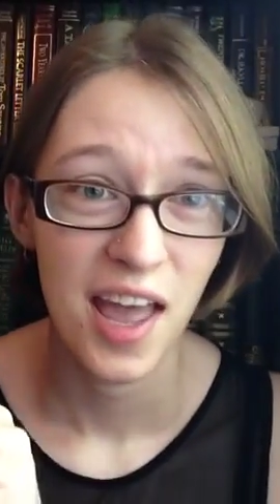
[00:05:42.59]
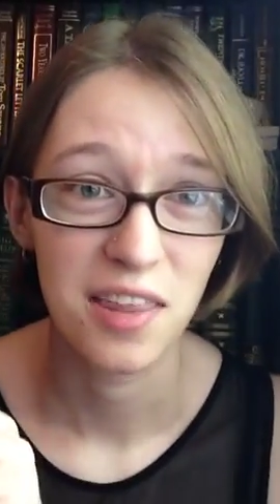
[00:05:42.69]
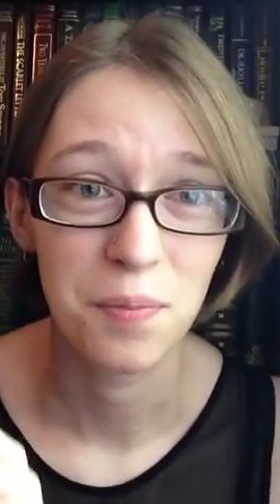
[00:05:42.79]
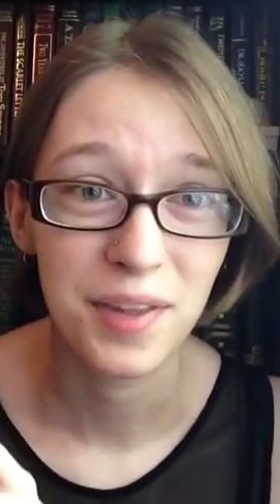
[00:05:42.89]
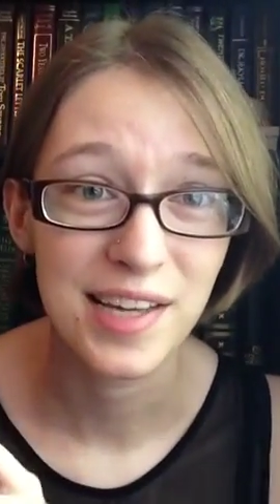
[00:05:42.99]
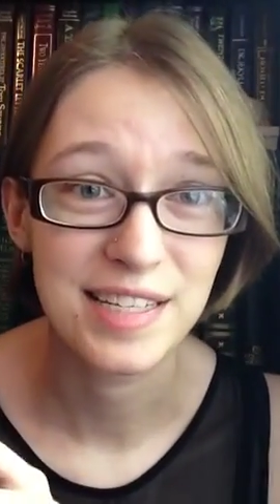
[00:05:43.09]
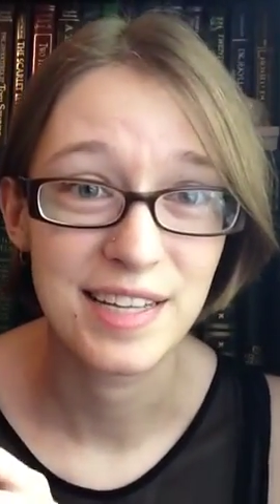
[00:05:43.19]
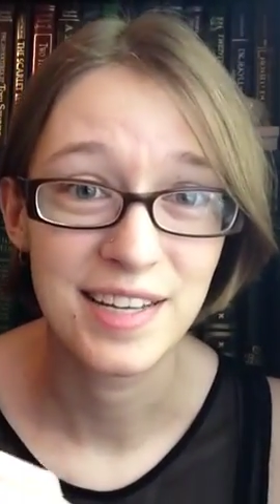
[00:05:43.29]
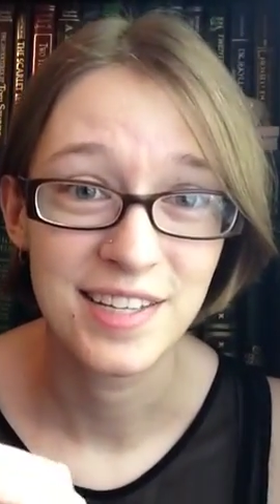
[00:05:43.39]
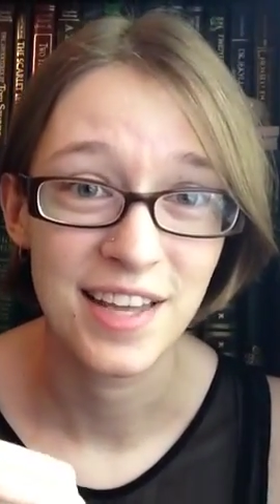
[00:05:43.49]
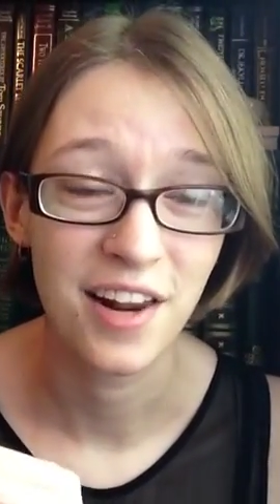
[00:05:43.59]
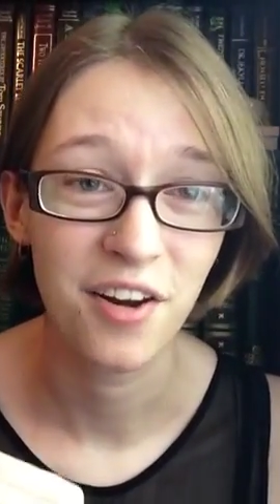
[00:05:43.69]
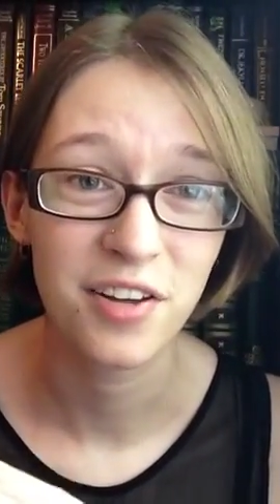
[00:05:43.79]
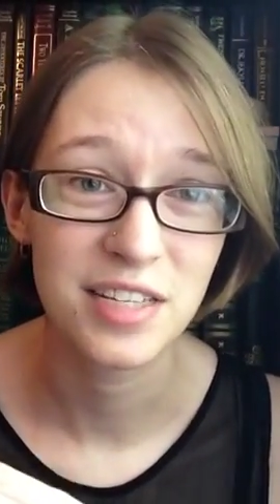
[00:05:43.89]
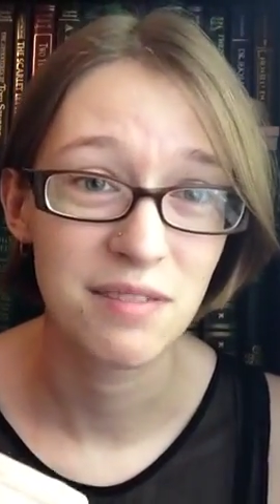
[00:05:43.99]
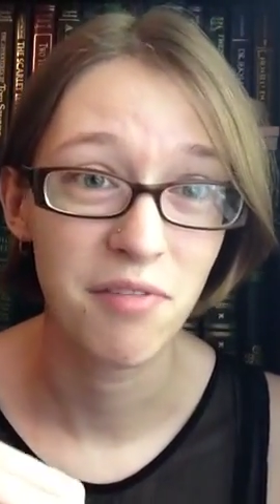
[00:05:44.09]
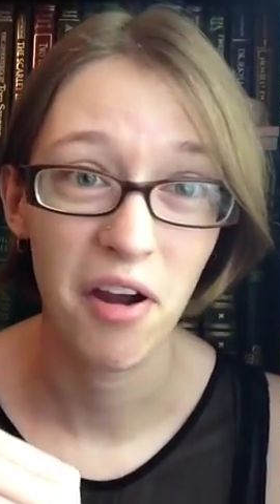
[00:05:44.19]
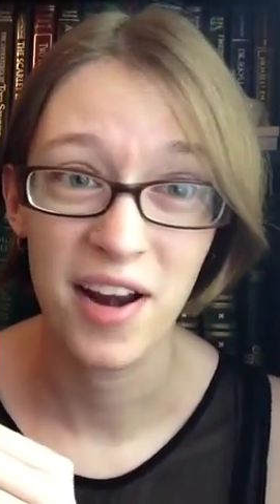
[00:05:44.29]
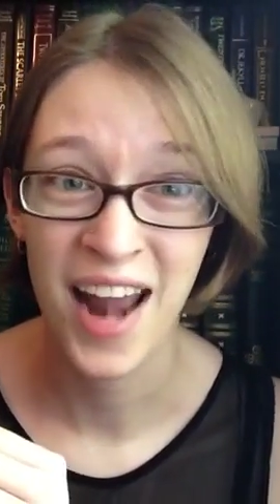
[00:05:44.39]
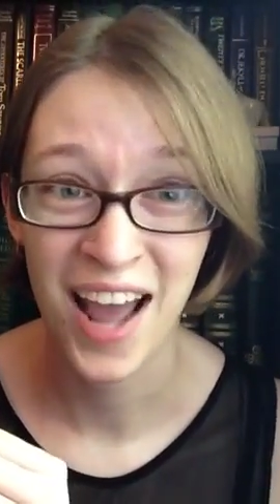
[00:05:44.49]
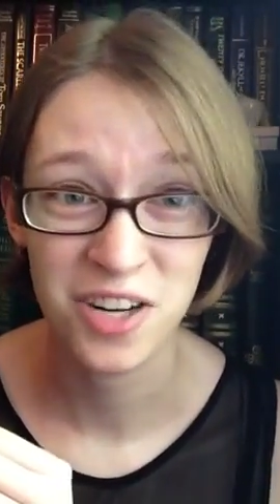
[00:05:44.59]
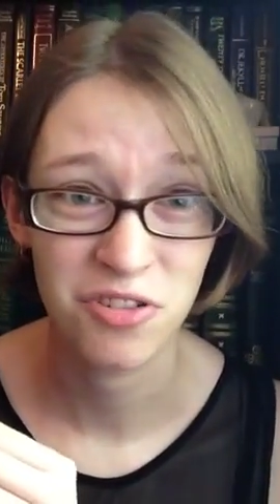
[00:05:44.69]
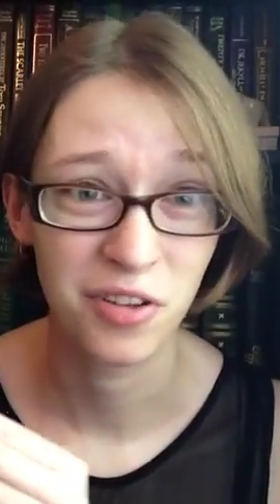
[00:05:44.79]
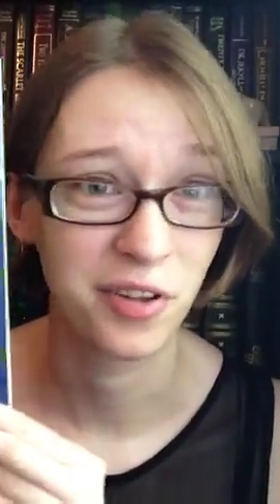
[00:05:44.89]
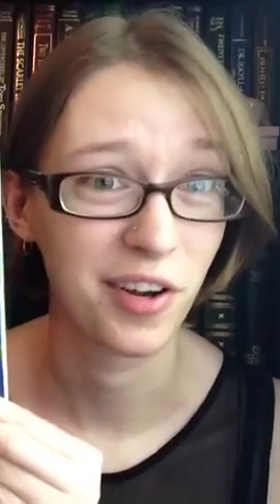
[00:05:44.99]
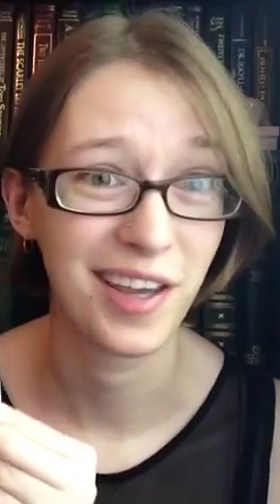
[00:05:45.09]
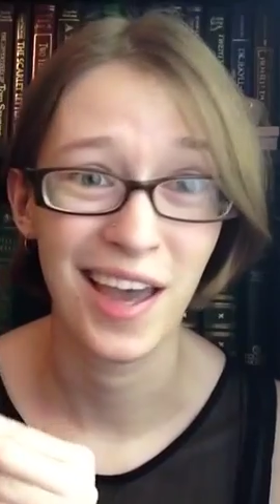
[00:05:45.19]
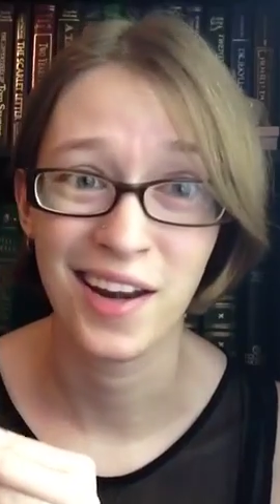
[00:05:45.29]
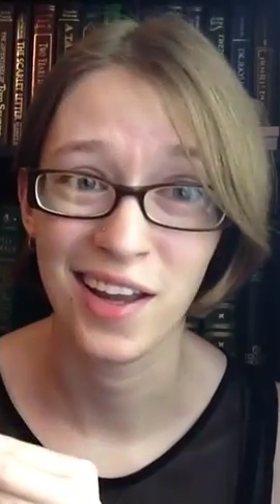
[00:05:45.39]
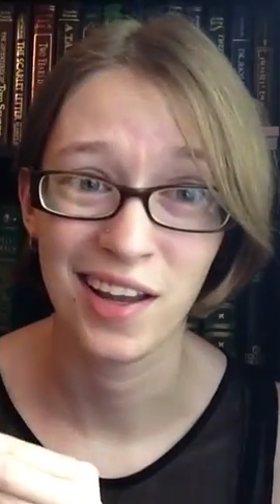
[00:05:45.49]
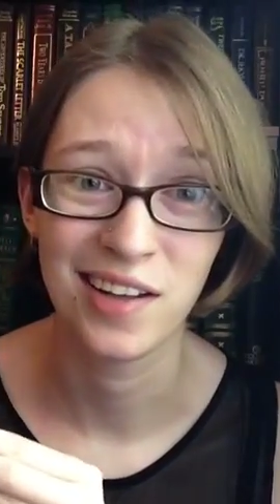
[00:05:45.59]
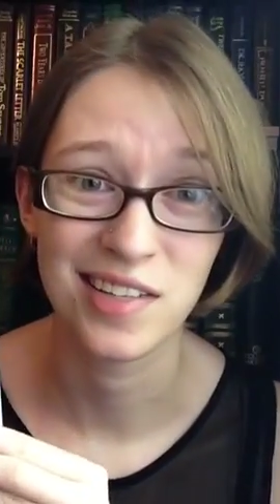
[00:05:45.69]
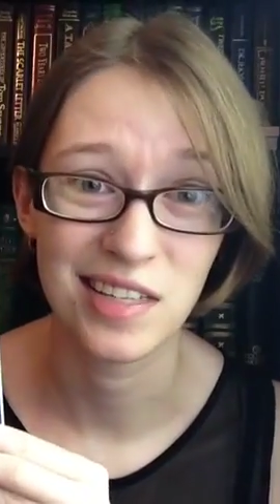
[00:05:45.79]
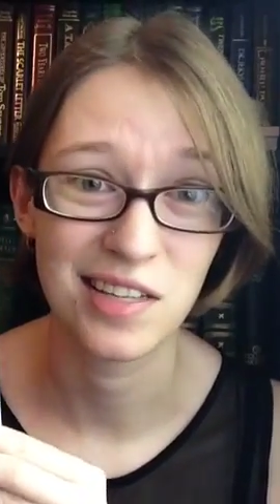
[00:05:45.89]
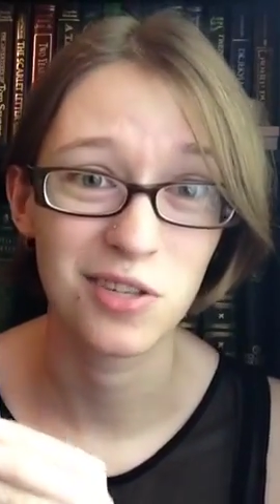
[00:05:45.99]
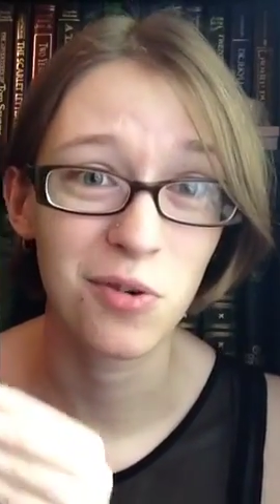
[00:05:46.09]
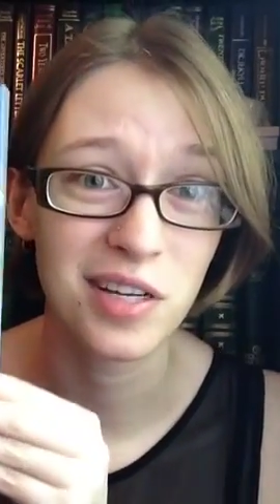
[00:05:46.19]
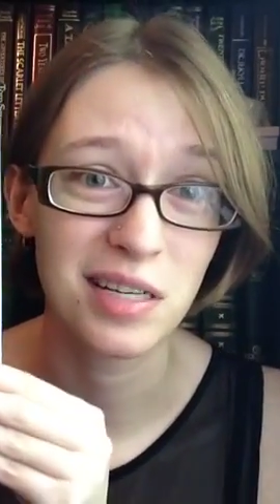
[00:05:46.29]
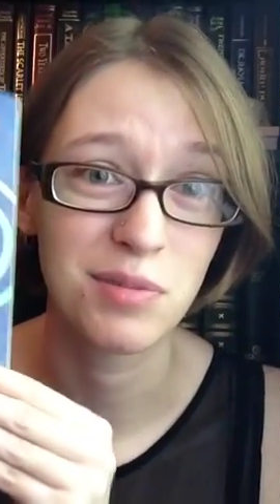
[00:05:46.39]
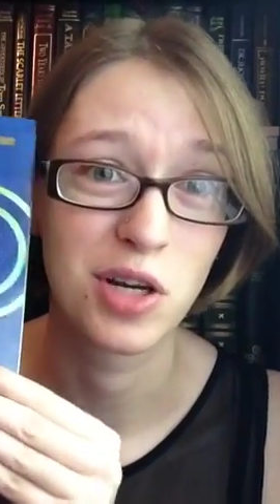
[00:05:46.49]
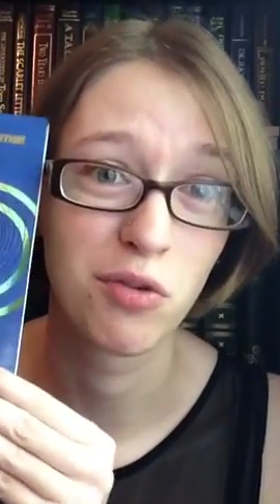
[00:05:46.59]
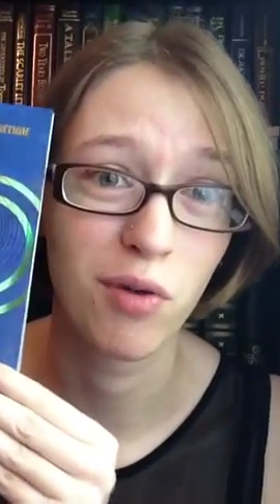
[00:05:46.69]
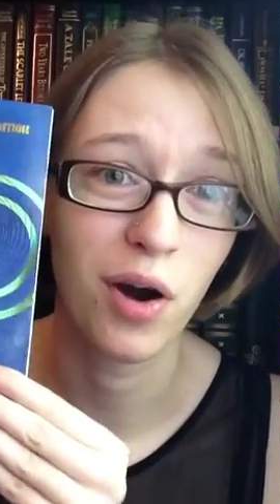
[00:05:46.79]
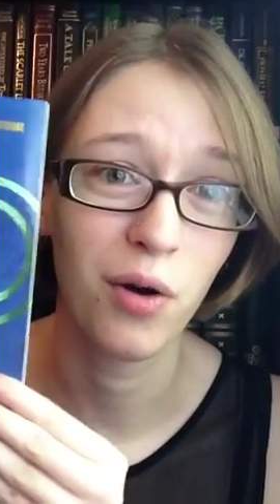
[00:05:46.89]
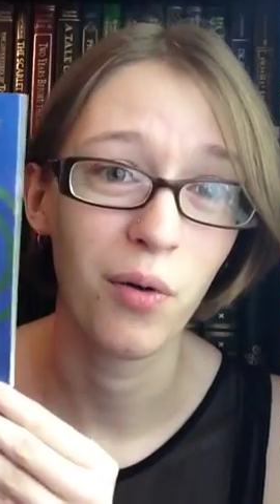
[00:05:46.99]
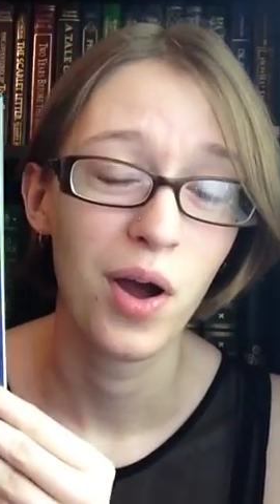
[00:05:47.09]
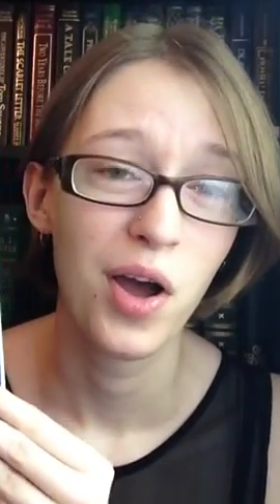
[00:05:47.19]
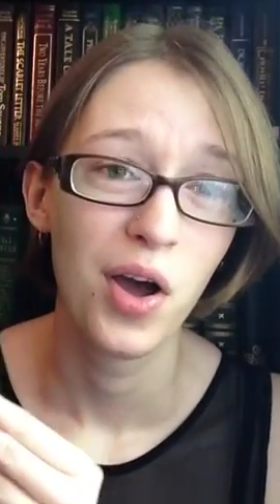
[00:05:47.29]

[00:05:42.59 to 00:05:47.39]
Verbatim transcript: and the places, and it all seemed very natural and organic, and it seemed, the story seemed to grow